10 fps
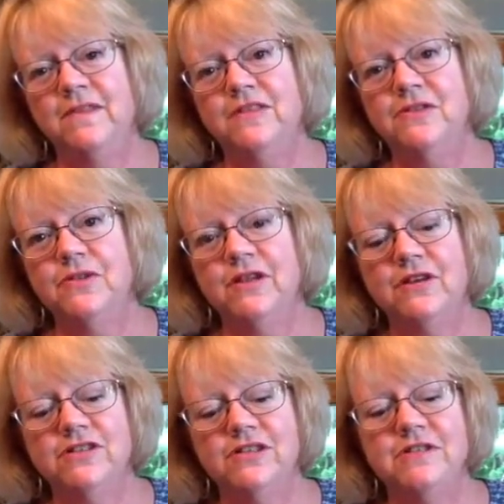So there
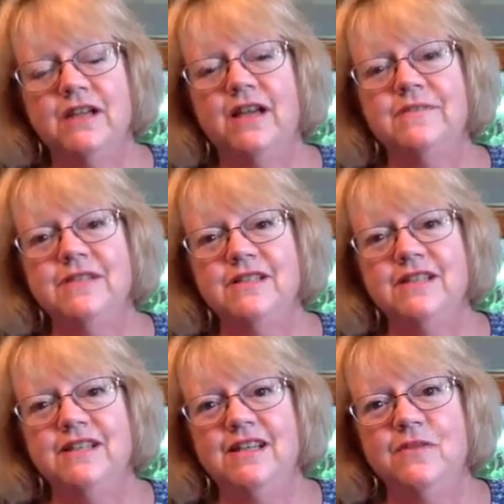are some times
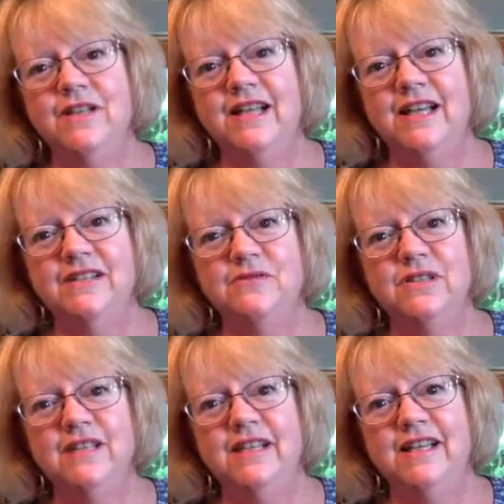in knitting when that is
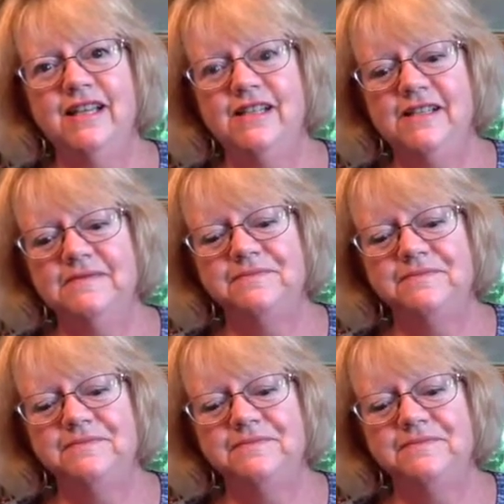really handy.